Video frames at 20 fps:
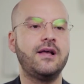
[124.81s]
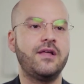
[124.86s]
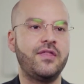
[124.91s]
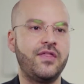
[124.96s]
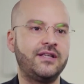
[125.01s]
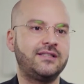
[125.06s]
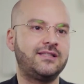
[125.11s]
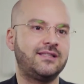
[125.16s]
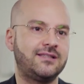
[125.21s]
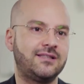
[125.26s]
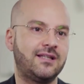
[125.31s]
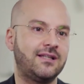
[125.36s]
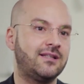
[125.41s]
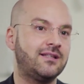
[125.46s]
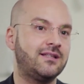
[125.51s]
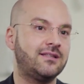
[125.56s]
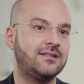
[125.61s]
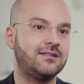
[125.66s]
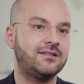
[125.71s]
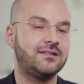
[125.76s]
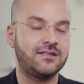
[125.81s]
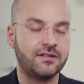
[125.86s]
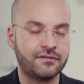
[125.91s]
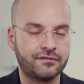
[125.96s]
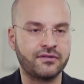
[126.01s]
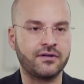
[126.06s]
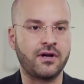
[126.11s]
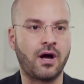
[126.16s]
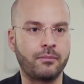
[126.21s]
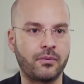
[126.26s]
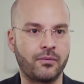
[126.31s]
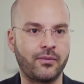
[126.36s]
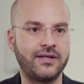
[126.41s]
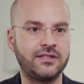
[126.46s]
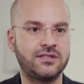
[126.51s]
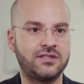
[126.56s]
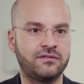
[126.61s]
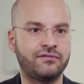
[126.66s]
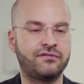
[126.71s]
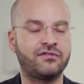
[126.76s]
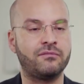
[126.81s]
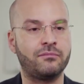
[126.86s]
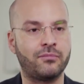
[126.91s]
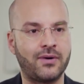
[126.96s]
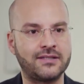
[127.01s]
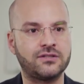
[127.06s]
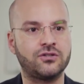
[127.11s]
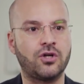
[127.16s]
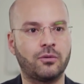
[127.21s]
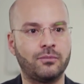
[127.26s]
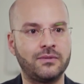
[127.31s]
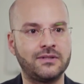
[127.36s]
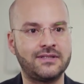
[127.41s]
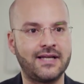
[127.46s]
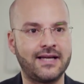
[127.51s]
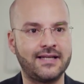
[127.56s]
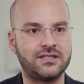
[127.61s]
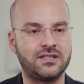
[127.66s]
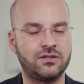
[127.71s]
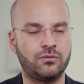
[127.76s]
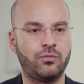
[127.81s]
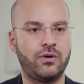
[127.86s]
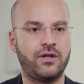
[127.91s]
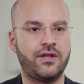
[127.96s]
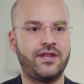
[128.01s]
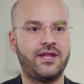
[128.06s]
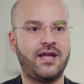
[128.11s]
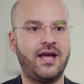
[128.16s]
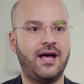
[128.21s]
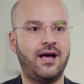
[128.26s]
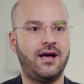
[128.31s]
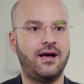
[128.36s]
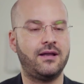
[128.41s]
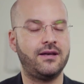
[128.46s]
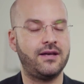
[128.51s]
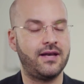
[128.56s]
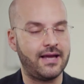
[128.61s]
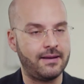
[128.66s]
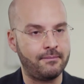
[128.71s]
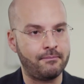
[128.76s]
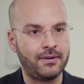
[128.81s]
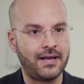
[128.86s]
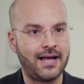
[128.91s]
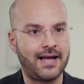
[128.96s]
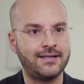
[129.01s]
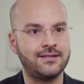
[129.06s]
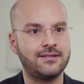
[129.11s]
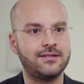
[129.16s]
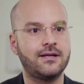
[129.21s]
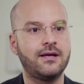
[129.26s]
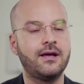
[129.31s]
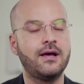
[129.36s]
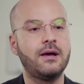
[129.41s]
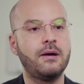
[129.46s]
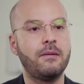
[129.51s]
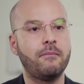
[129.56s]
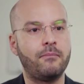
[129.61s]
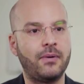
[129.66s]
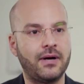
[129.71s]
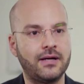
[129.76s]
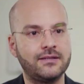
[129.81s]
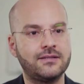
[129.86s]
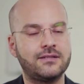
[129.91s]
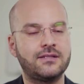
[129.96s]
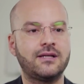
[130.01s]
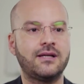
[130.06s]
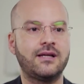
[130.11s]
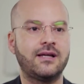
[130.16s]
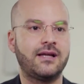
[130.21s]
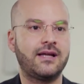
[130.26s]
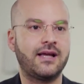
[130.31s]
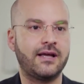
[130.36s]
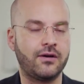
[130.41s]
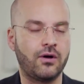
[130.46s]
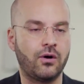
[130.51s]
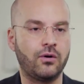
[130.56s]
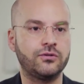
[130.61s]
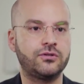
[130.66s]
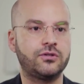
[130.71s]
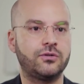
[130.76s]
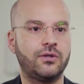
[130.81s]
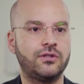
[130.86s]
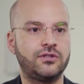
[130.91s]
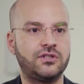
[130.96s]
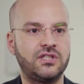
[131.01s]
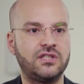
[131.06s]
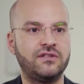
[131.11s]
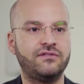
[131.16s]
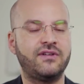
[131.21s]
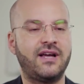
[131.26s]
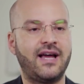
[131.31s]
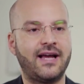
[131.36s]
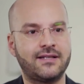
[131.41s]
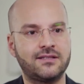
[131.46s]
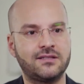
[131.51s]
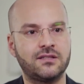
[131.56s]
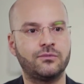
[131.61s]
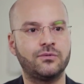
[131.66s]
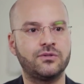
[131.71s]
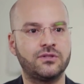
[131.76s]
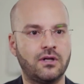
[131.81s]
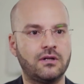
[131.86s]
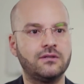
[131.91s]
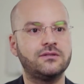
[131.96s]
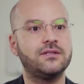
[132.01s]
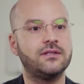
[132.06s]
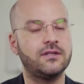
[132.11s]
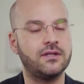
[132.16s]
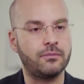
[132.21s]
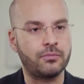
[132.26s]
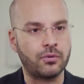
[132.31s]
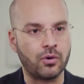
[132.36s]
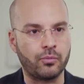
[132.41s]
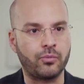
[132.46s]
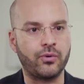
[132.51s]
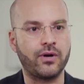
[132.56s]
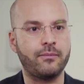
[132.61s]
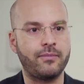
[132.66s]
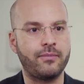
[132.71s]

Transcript: This is a different operation from breast augmentation with an implant, but can also achieve excellent results in the appropriate